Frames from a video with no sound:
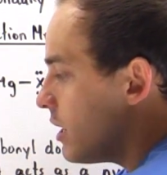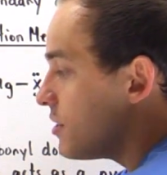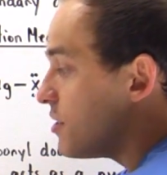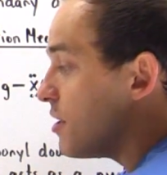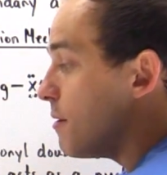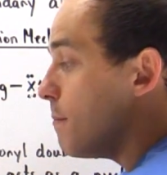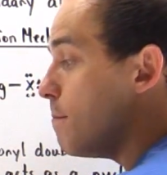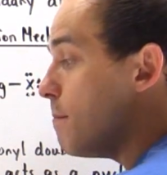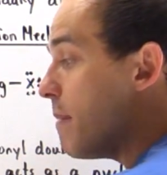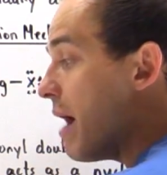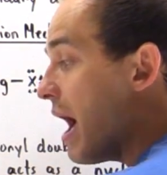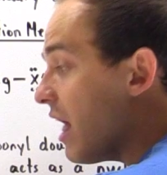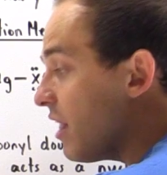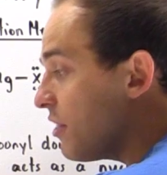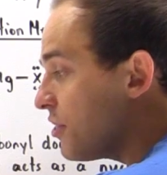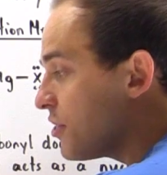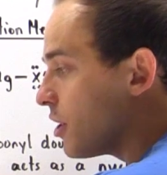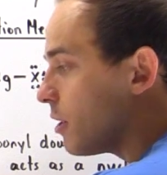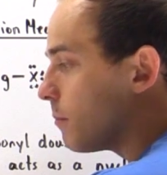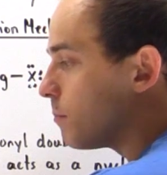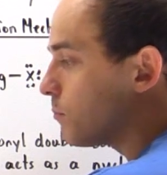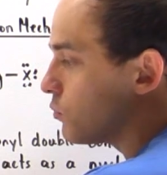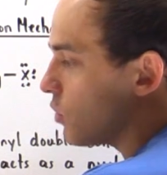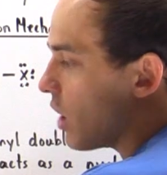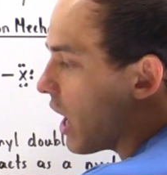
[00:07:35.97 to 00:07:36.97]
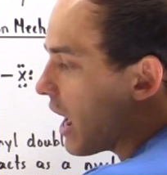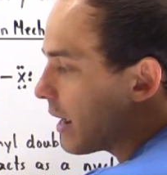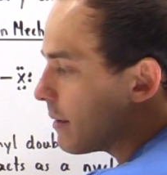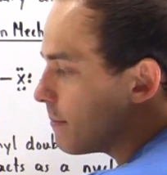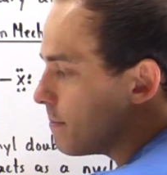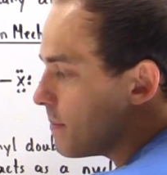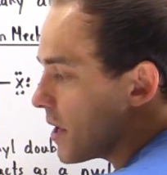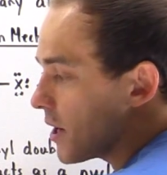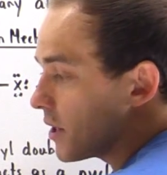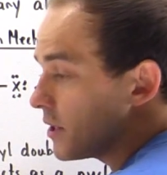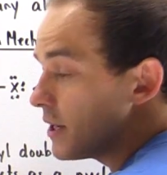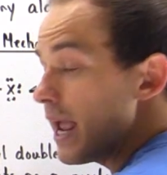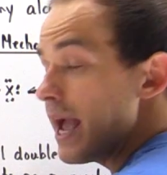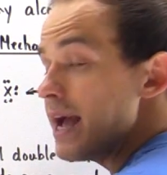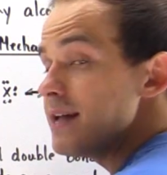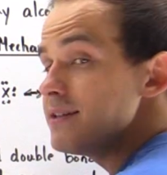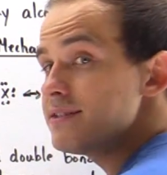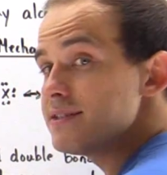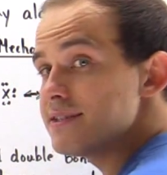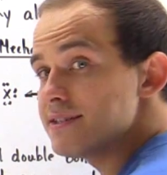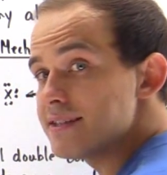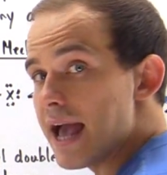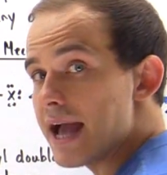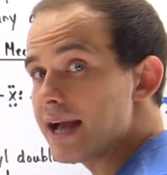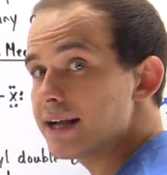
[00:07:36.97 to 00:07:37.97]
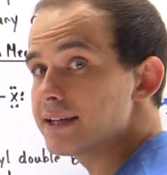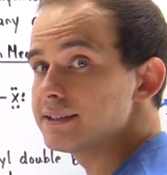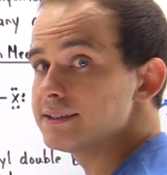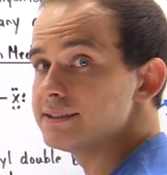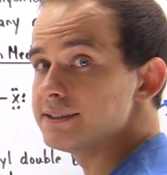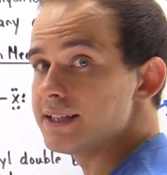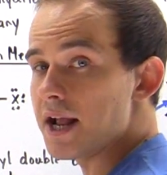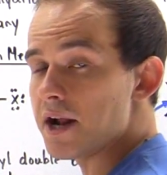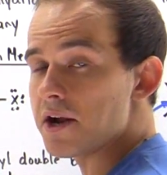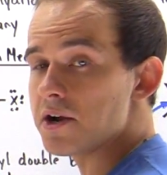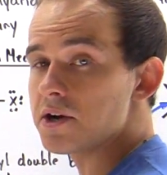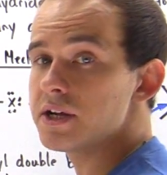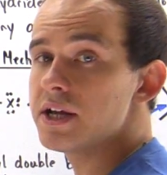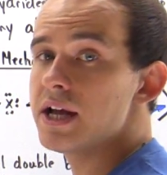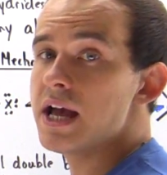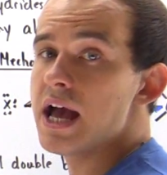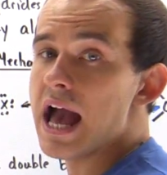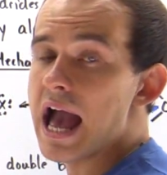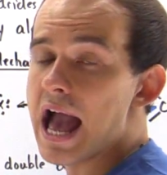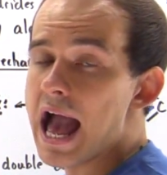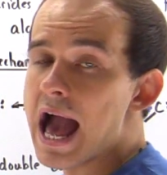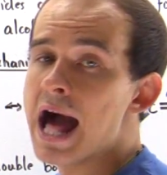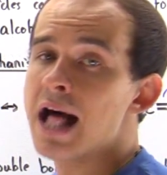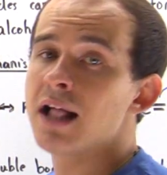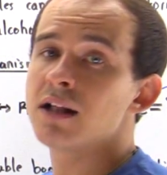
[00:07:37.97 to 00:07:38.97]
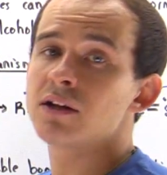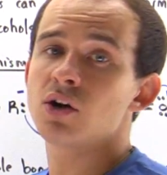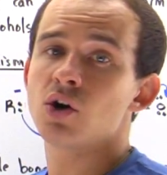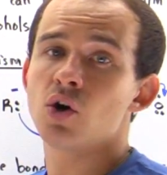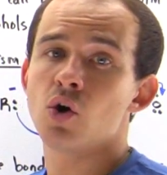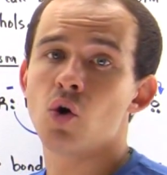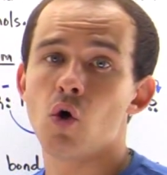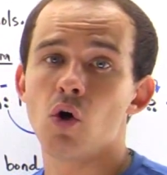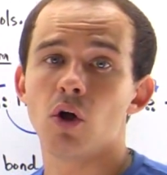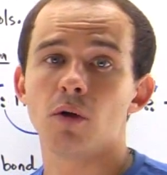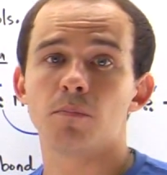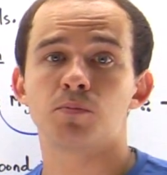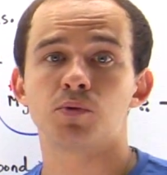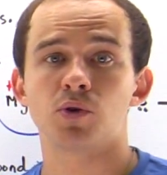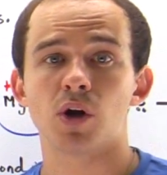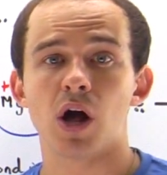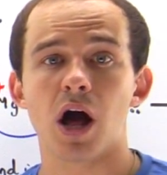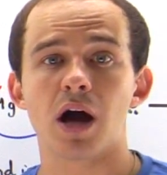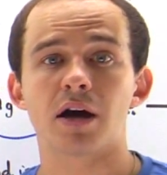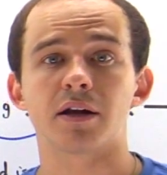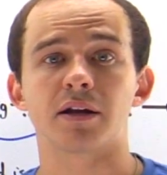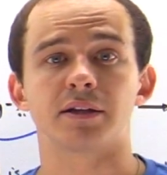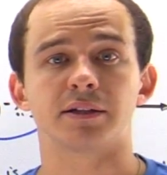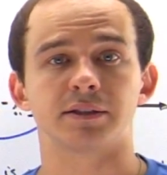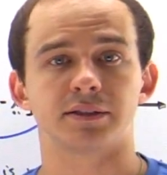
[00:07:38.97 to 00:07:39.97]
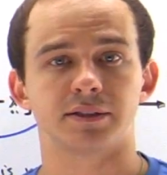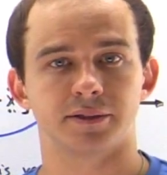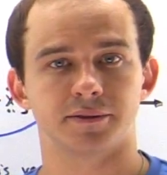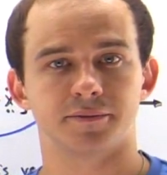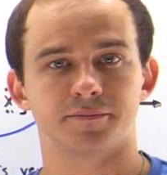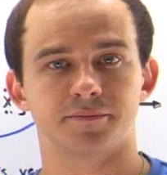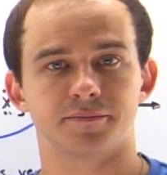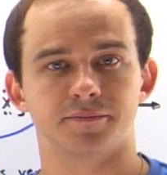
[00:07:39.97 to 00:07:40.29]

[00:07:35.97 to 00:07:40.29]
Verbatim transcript: the methyl primary and secondary alcohol product.